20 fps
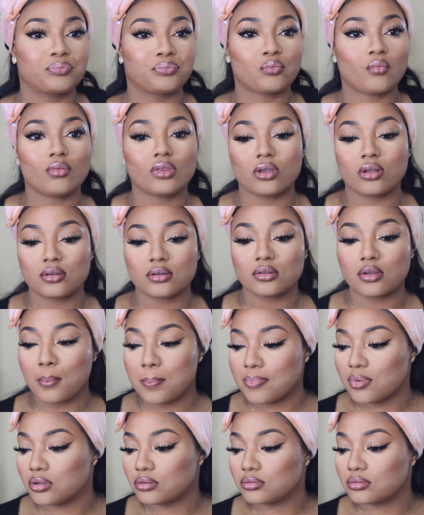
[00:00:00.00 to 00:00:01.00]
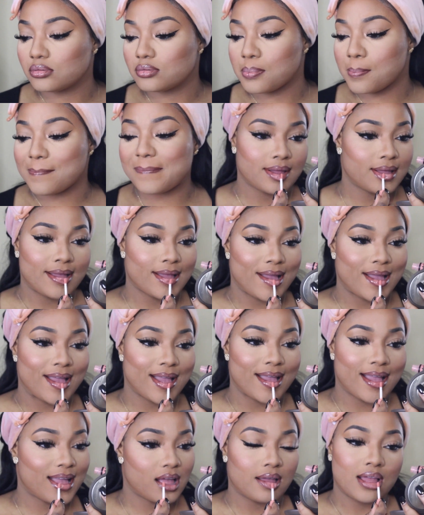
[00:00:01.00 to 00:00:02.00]
I think this is Creme Brulee,
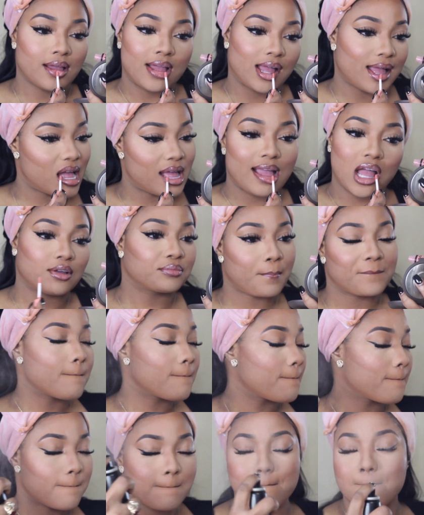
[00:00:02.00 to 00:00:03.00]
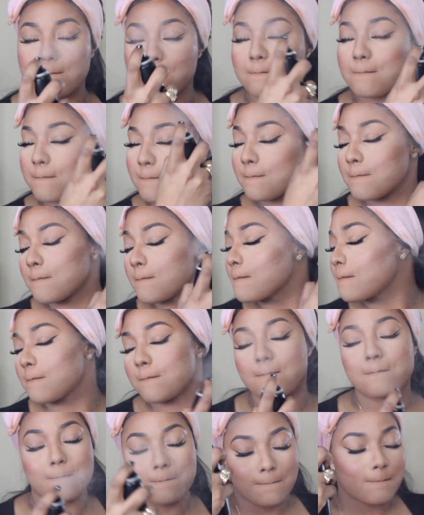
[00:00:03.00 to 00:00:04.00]
but I'm not sure. I will link
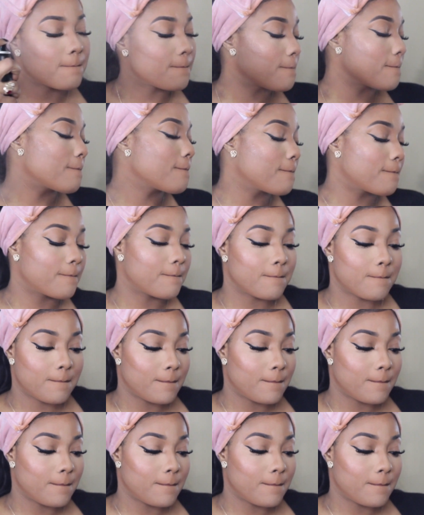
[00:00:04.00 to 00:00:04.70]
the names of